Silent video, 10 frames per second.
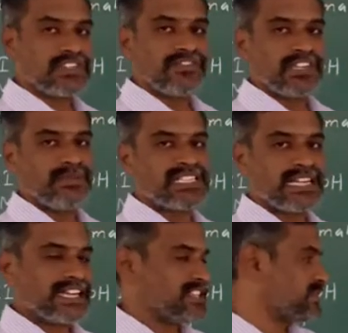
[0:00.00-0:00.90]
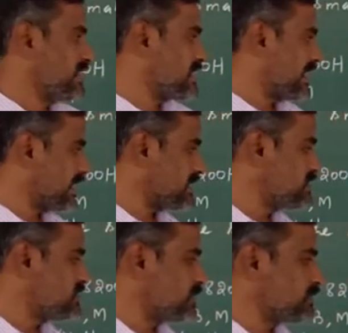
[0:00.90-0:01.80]
will be satisfied. Directly
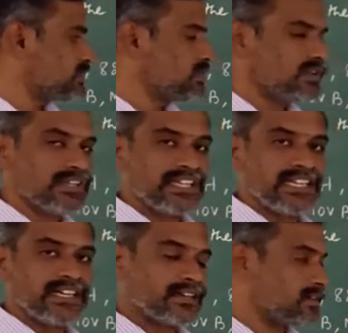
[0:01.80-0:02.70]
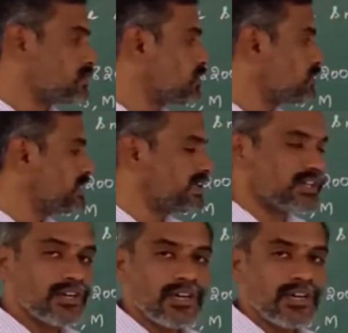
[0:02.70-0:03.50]
jump to here. No need to